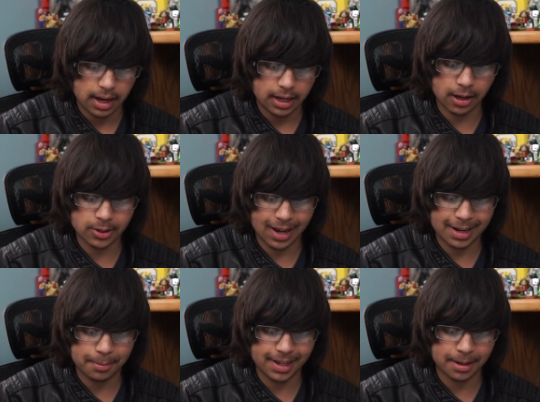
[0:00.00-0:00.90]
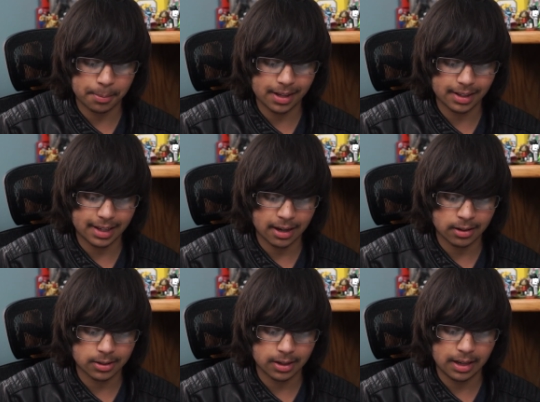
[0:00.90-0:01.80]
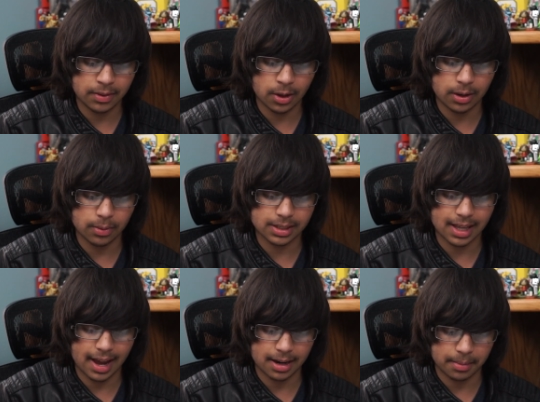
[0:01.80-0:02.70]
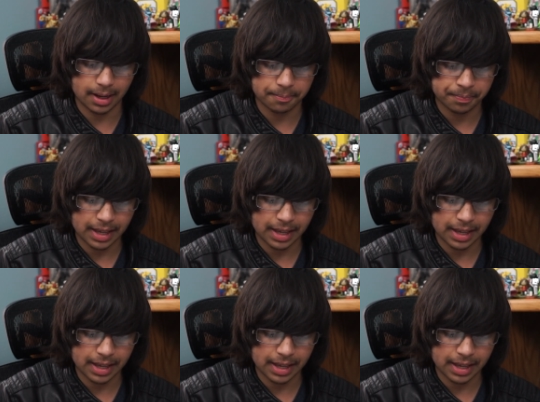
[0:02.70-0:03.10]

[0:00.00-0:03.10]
He also had to be an appealing character even though he was the enemy.